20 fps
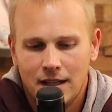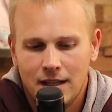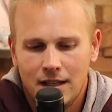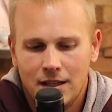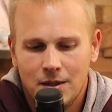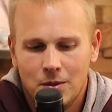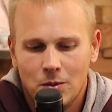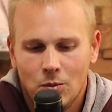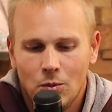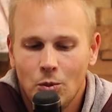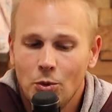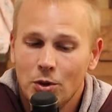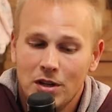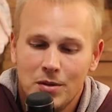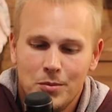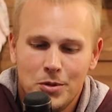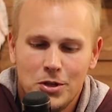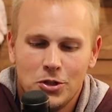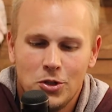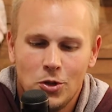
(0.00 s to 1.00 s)
it would
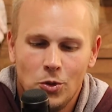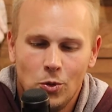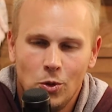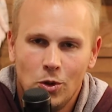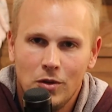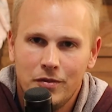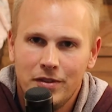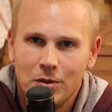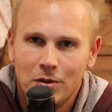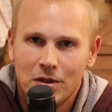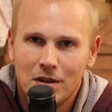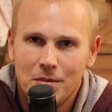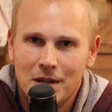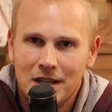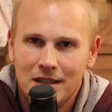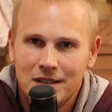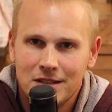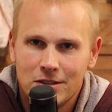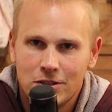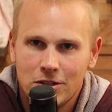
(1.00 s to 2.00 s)
have been cool if they would have
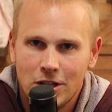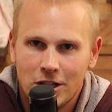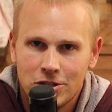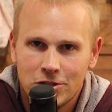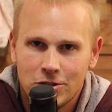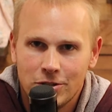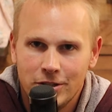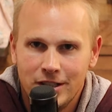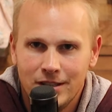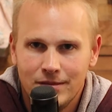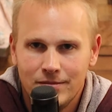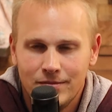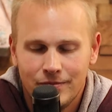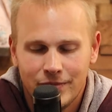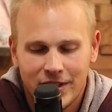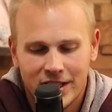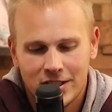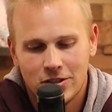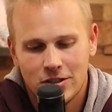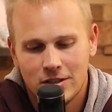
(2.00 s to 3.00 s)
made this a touchscreen.
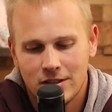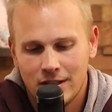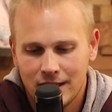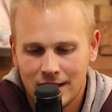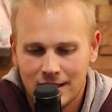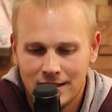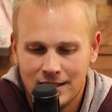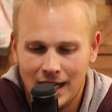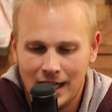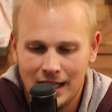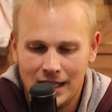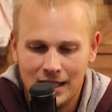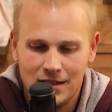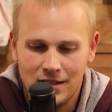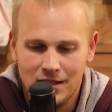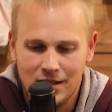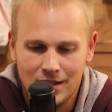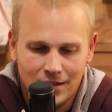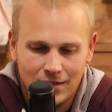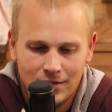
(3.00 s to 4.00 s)
That's just like a techie
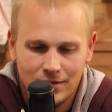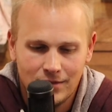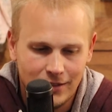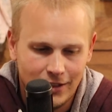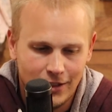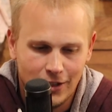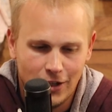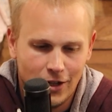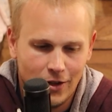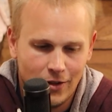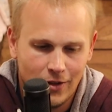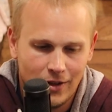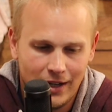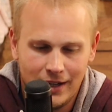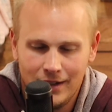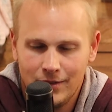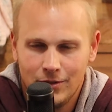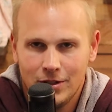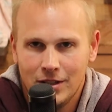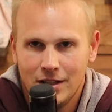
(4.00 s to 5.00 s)
thing. You know,
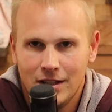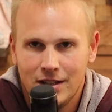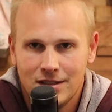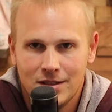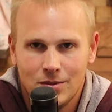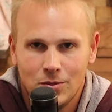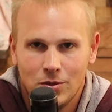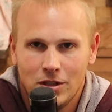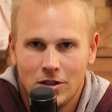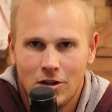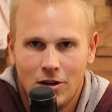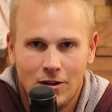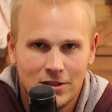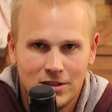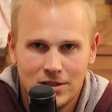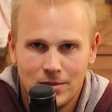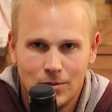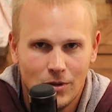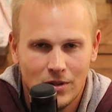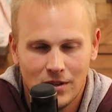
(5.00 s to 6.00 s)
I realize it would
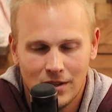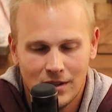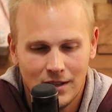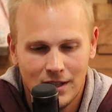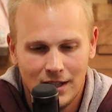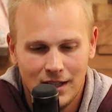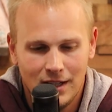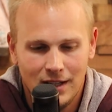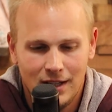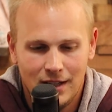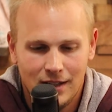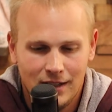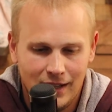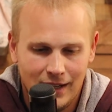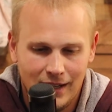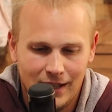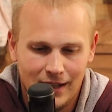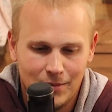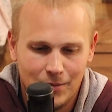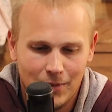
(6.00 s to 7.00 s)
cost more
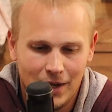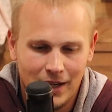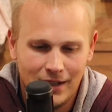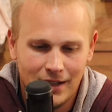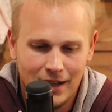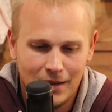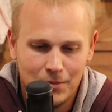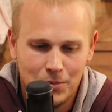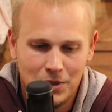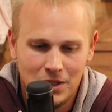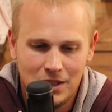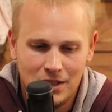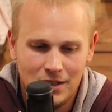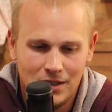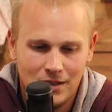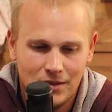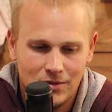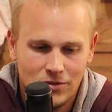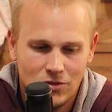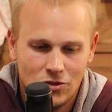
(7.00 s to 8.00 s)
and it might not
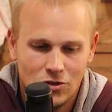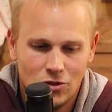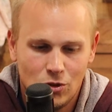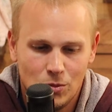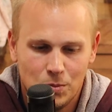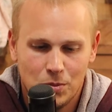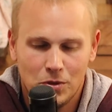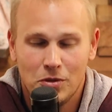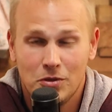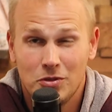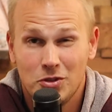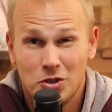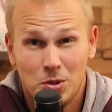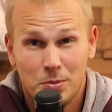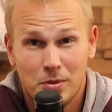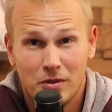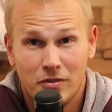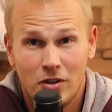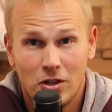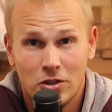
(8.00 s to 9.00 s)
be super
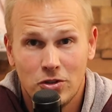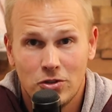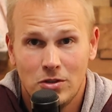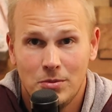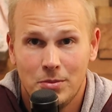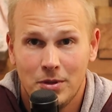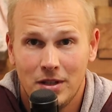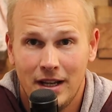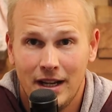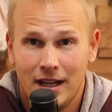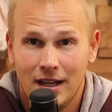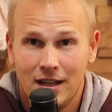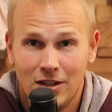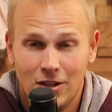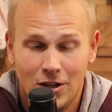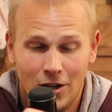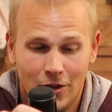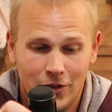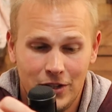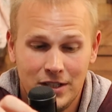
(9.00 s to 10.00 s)
functional, but like,
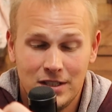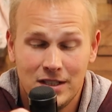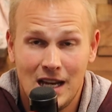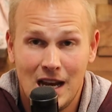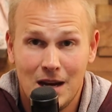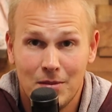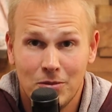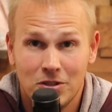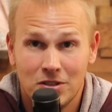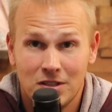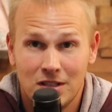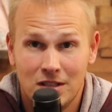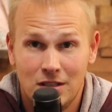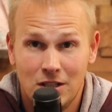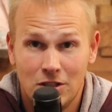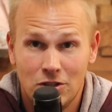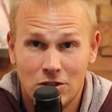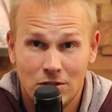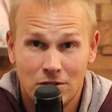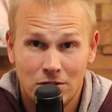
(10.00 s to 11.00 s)
you know, these cameras can
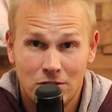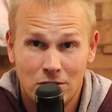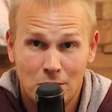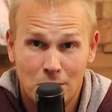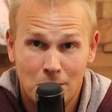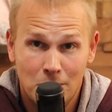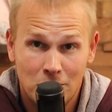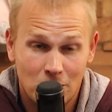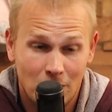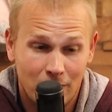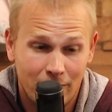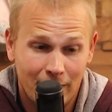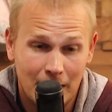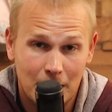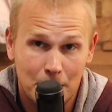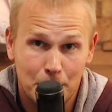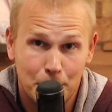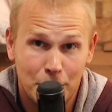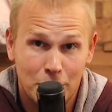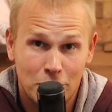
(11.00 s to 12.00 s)
digital zoom. So if I
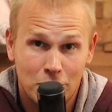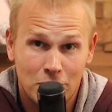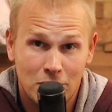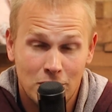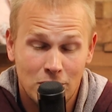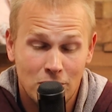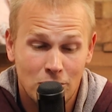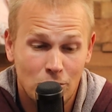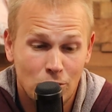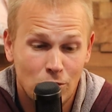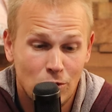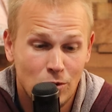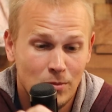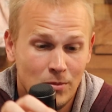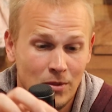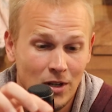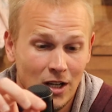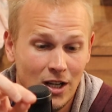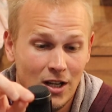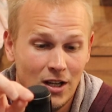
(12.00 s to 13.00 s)
could pinch to
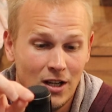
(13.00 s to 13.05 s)
zoom,